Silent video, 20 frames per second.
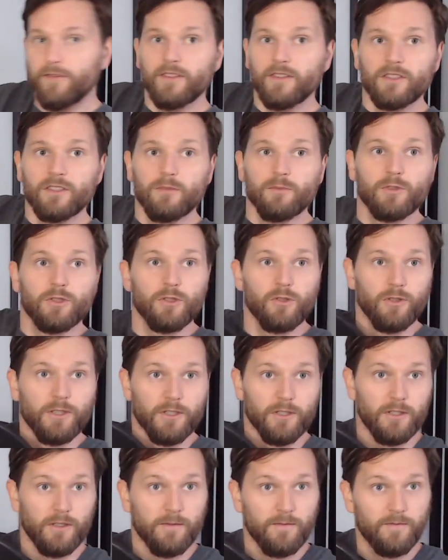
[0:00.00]
some
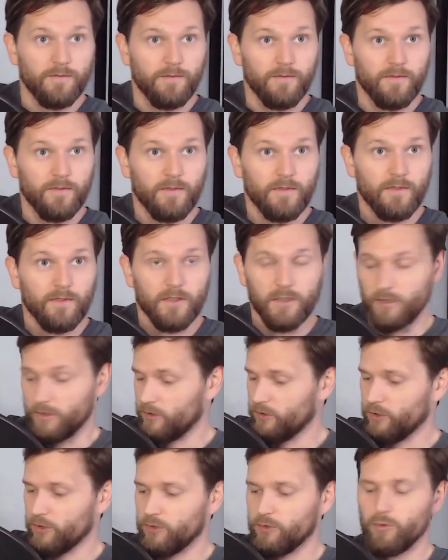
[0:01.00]
soil. It's
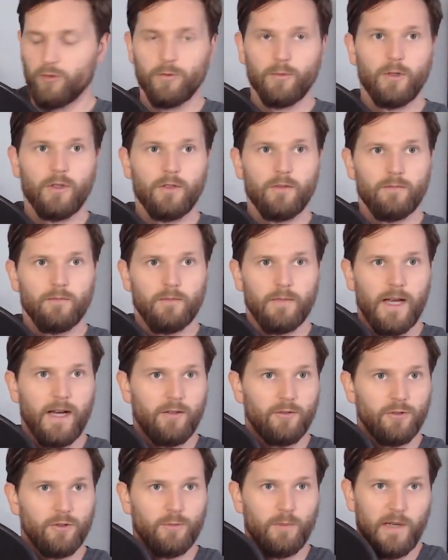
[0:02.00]
just normal
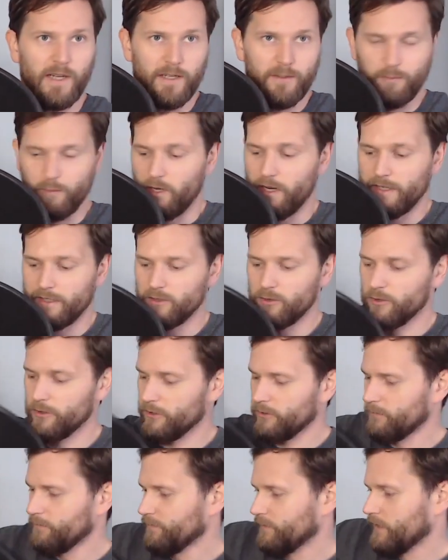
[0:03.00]
house plant potting
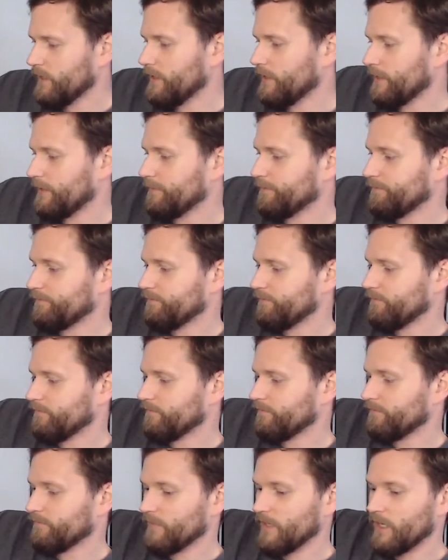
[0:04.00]
soil.
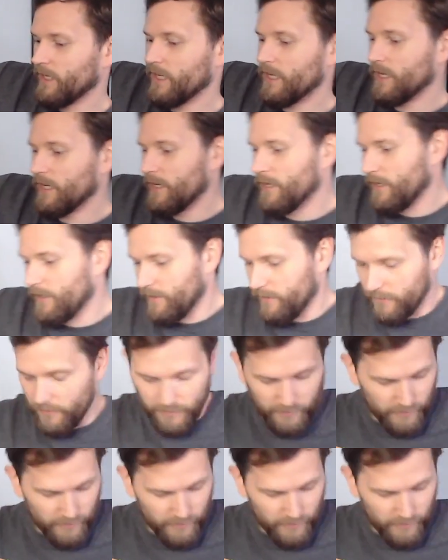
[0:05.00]
The